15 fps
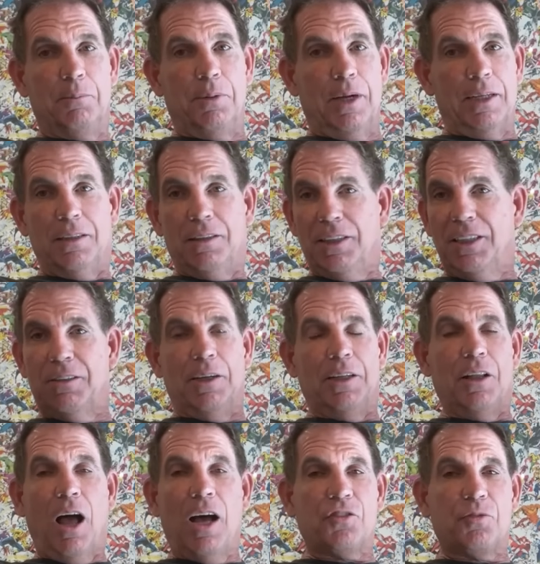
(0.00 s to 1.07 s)
But, you know, I
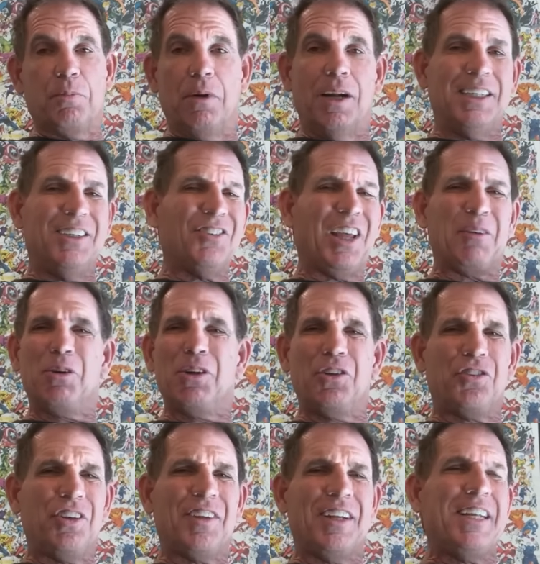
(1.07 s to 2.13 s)
lost money. It's like one of
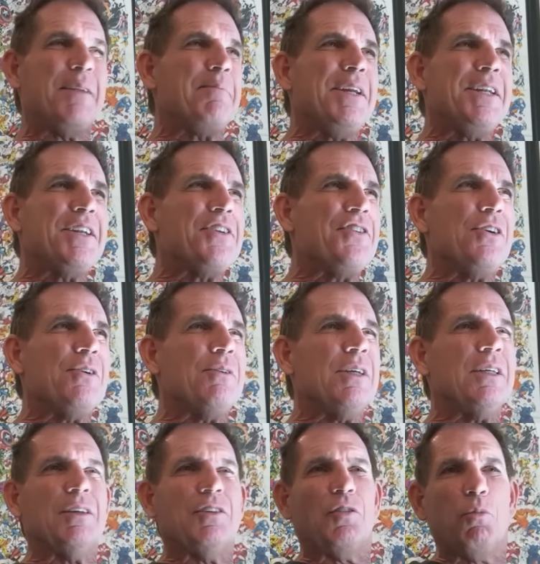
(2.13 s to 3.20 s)
those things I didn't mean to do
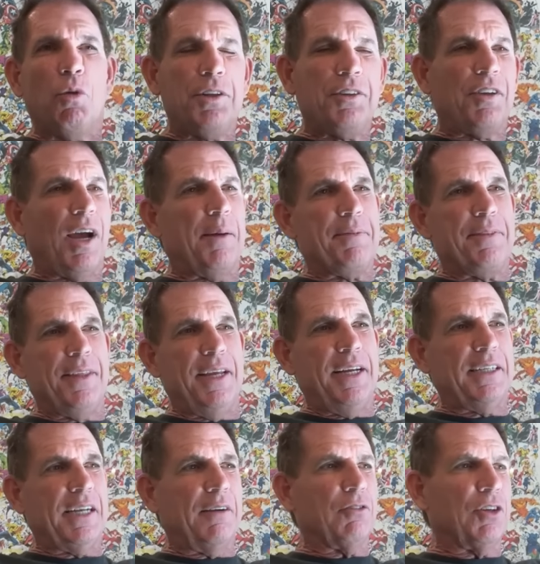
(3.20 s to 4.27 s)
it. It's one time
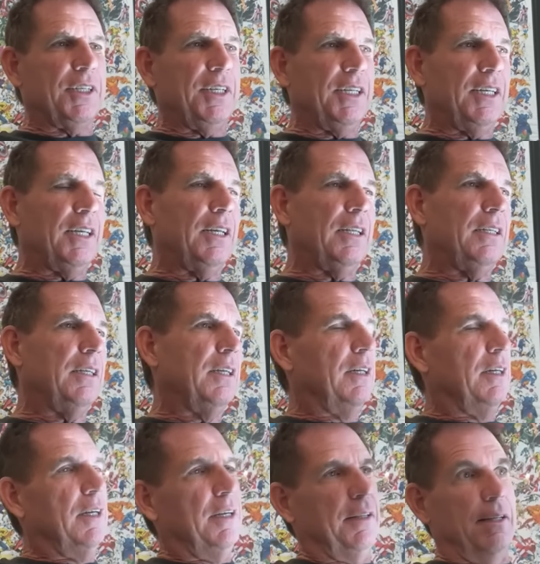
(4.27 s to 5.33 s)
thing, never again.
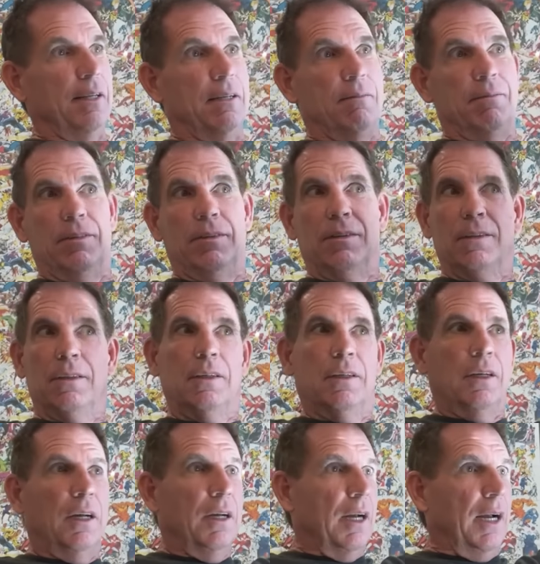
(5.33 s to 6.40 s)
Then
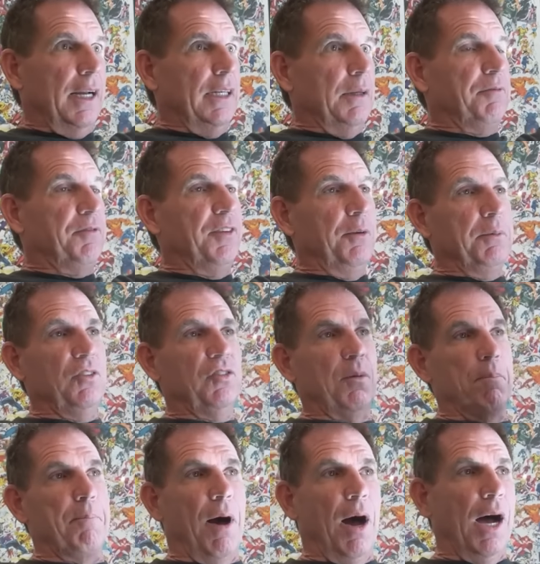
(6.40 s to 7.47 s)
I ended up filming
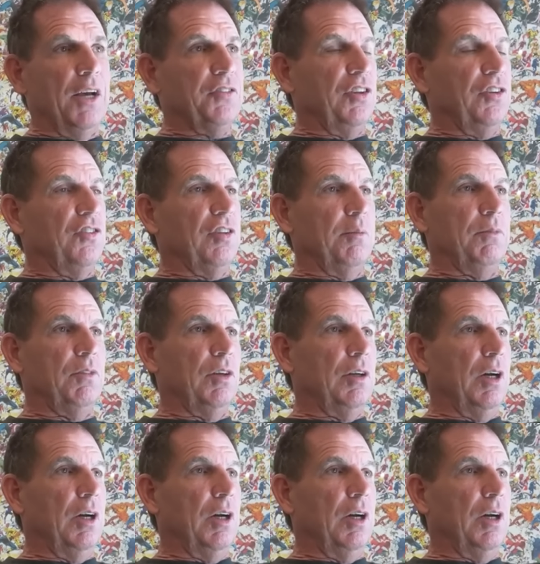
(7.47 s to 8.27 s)
some boss at some